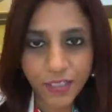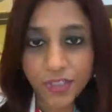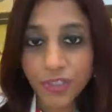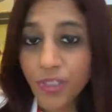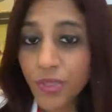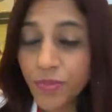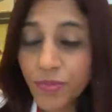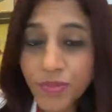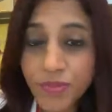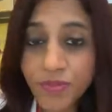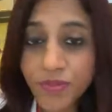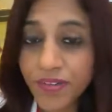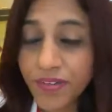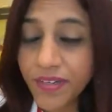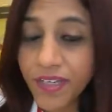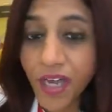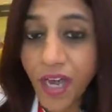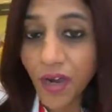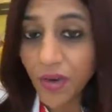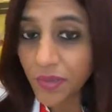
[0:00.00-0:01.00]
So you must be
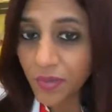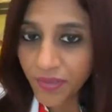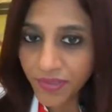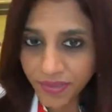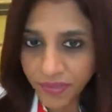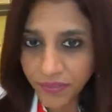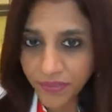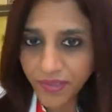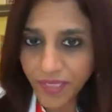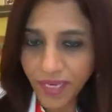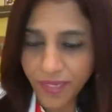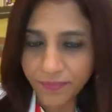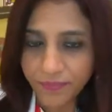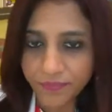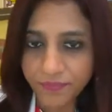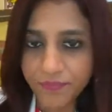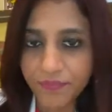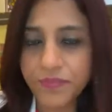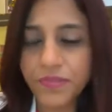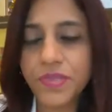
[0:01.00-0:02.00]
wondering, how do I do that?